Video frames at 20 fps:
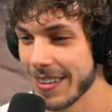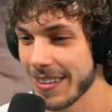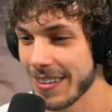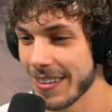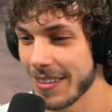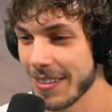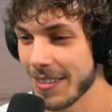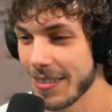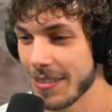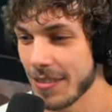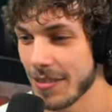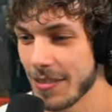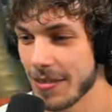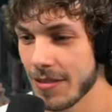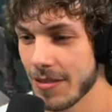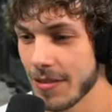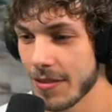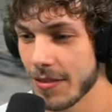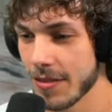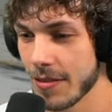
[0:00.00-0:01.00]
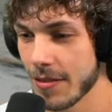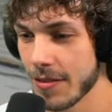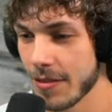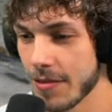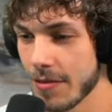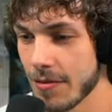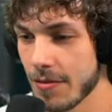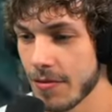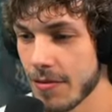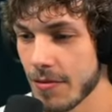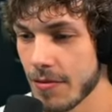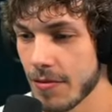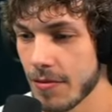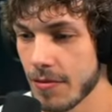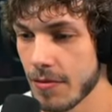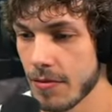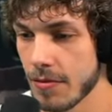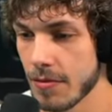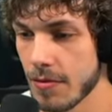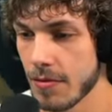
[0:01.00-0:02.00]

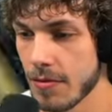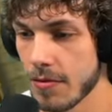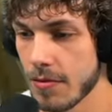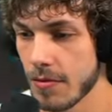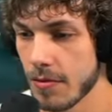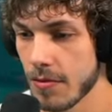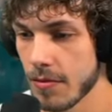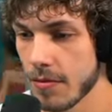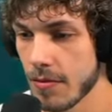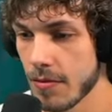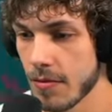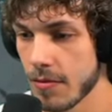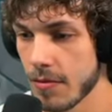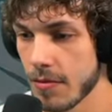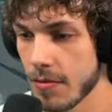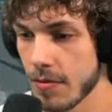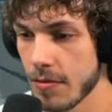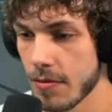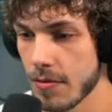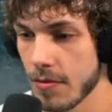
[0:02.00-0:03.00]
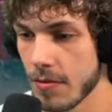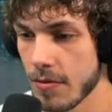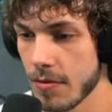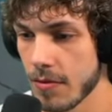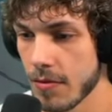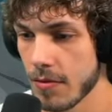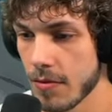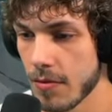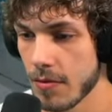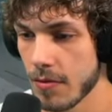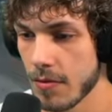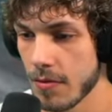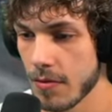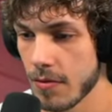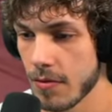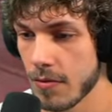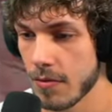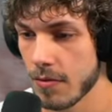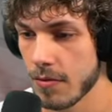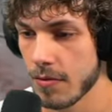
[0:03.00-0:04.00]

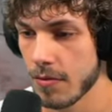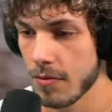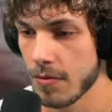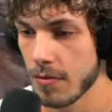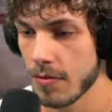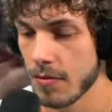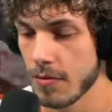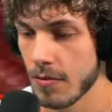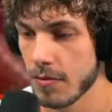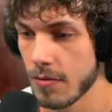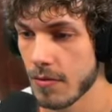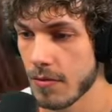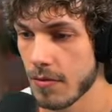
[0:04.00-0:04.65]
(silence)